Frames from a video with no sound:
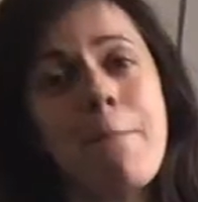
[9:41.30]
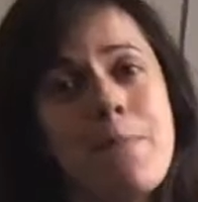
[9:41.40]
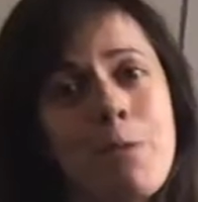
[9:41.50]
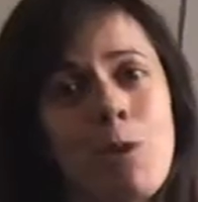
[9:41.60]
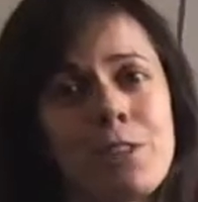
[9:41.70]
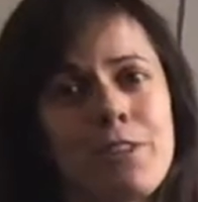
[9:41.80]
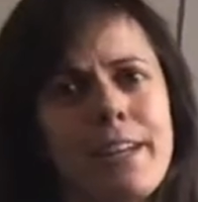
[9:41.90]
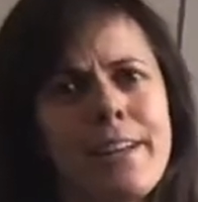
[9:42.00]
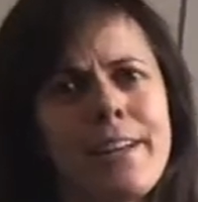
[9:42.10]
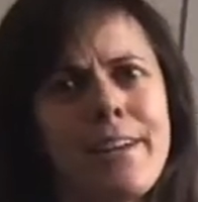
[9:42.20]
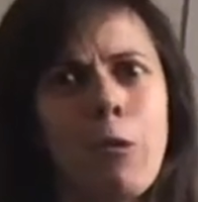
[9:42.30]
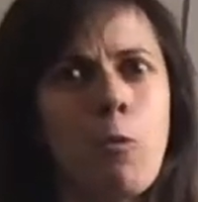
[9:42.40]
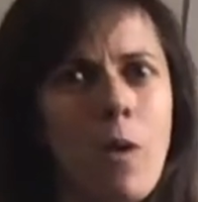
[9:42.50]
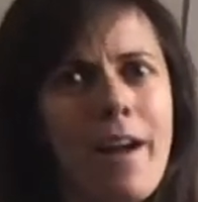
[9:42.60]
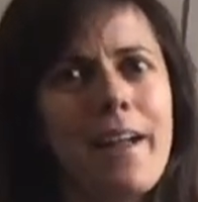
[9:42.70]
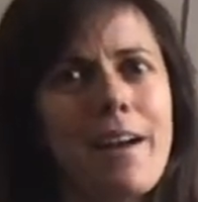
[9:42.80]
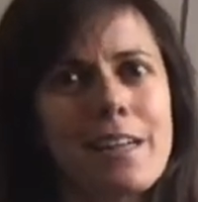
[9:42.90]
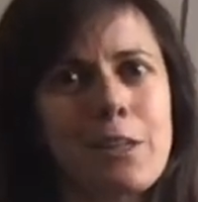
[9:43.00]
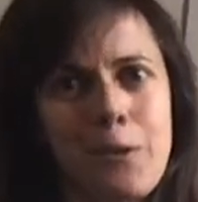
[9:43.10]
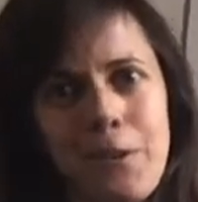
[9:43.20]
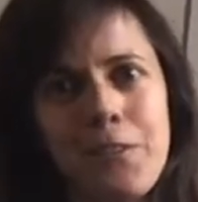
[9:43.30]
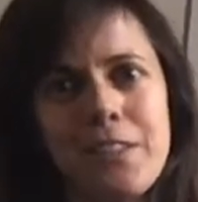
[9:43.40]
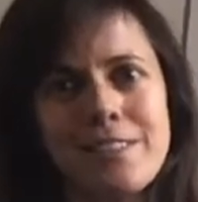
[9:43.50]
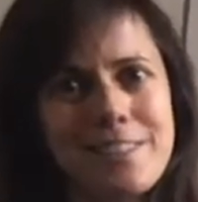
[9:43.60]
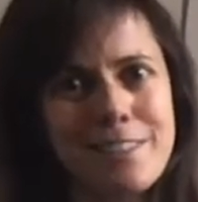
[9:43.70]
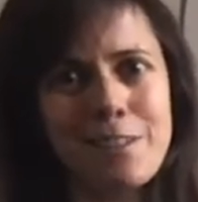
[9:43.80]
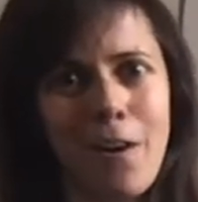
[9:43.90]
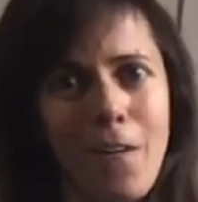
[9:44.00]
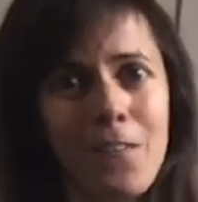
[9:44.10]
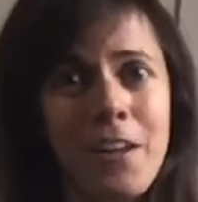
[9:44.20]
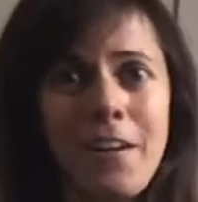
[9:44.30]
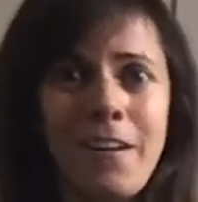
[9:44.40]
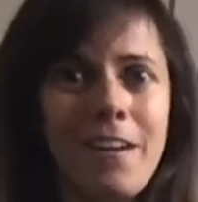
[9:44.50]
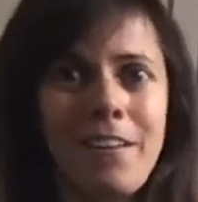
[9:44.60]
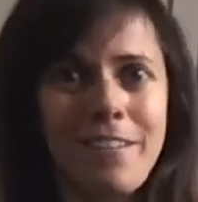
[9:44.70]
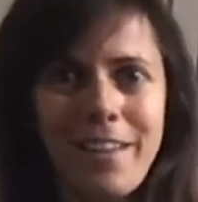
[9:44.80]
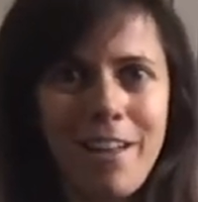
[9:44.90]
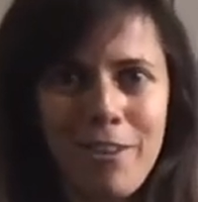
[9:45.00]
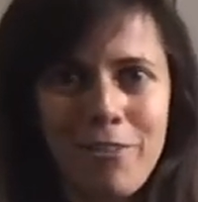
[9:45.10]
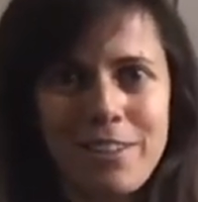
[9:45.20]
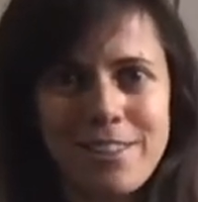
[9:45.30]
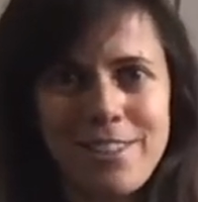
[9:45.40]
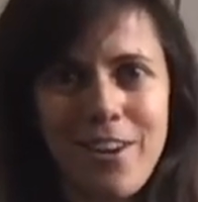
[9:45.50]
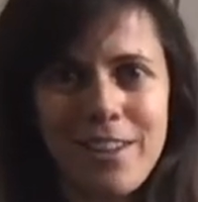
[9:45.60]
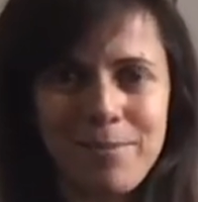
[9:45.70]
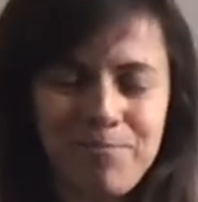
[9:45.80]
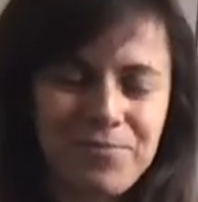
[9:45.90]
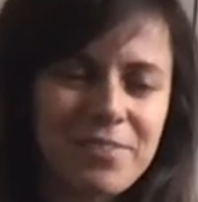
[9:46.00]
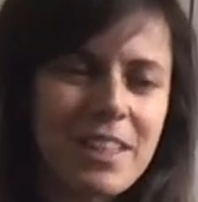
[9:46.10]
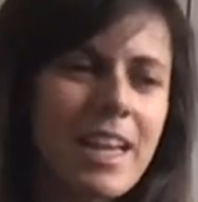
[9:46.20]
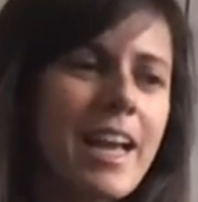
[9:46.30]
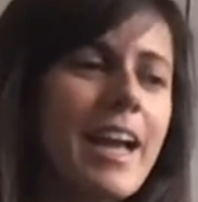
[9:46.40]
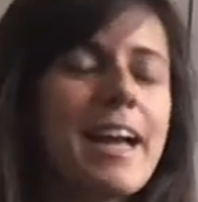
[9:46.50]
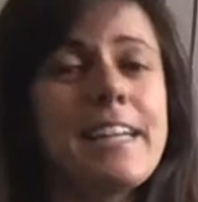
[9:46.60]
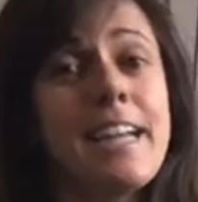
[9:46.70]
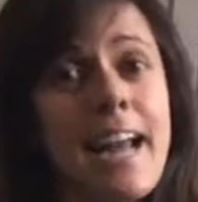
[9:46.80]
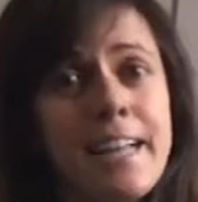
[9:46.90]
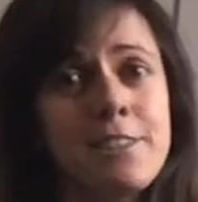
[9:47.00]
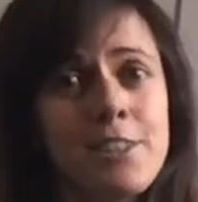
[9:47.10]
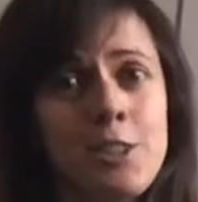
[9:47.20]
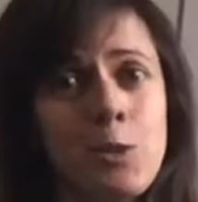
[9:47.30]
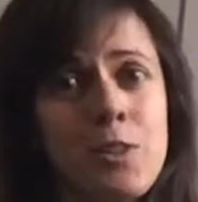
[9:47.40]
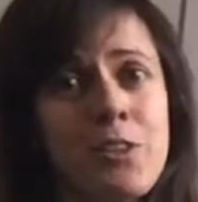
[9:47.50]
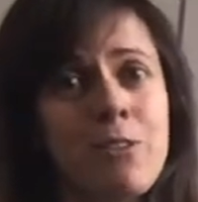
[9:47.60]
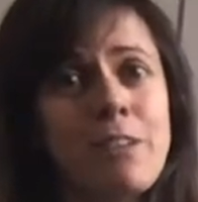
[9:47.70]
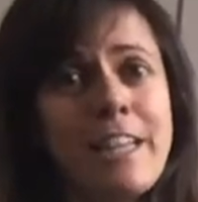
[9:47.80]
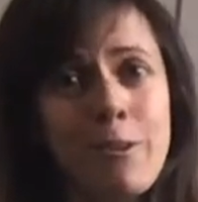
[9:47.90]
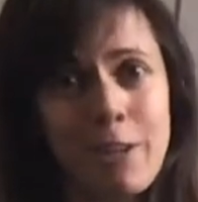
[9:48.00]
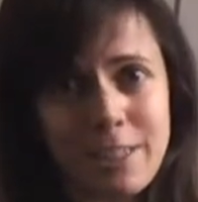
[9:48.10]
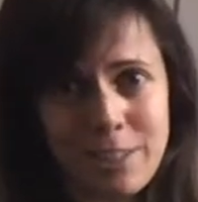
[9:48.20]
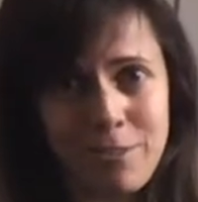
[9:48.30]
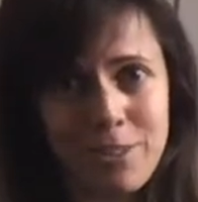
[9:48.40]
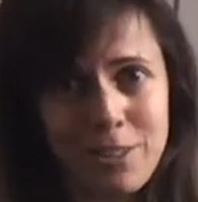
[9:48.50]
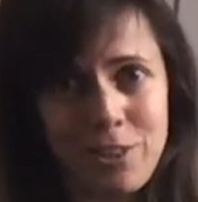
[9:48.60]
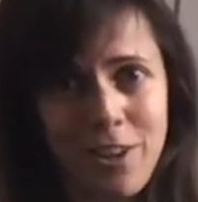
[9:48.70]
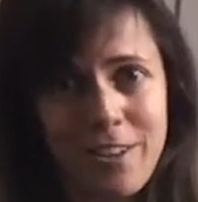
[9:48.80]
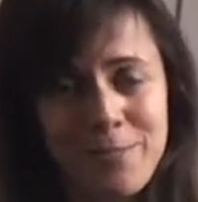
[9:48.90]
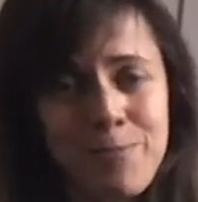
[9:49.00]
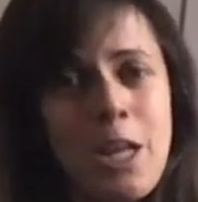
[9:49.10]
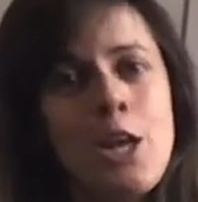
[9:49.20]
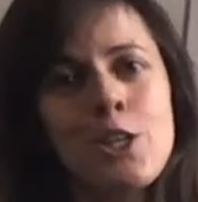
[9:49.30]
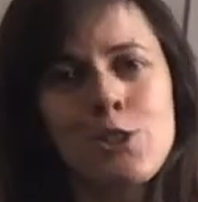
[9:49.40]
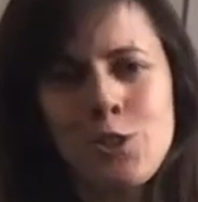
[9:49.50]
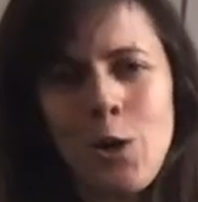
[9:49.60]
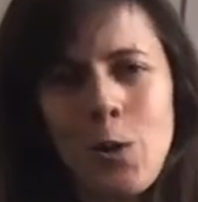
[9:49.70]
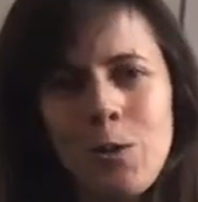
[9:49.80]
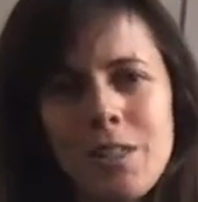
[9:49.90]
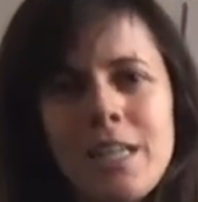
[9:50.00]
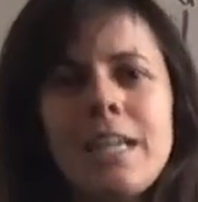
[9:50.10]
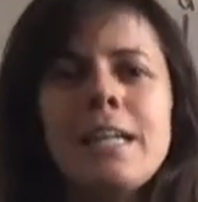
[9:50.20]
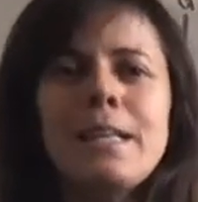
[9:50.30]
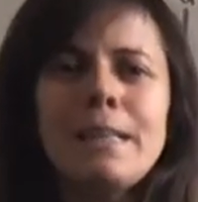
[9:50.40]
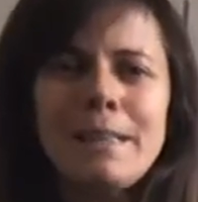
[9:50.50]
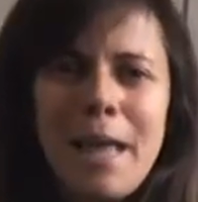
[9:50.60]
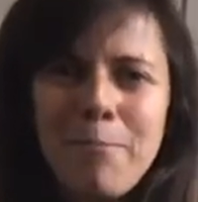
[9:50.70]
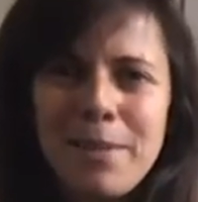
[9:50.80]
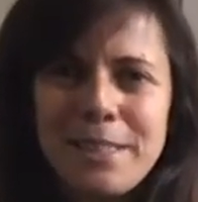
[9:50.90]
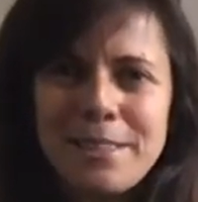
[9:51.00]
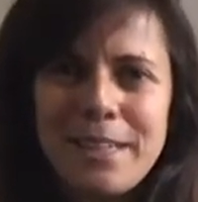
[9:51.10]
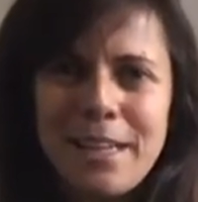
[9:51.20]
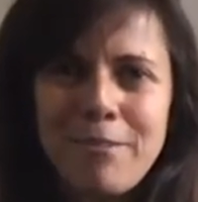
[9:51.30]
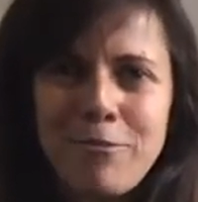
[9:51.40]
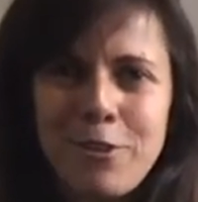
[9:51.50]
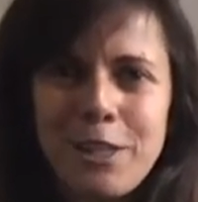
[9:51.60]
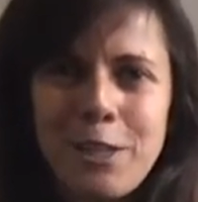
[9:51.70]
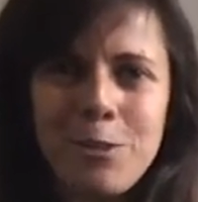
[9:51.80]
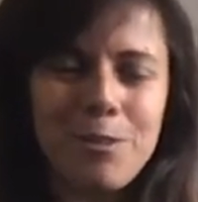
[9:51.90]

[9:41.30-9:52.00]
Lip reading: be wondering, why on earth is this called the Elephant Song? And it has to do with the lyrics of the song. So, let me sing it for you.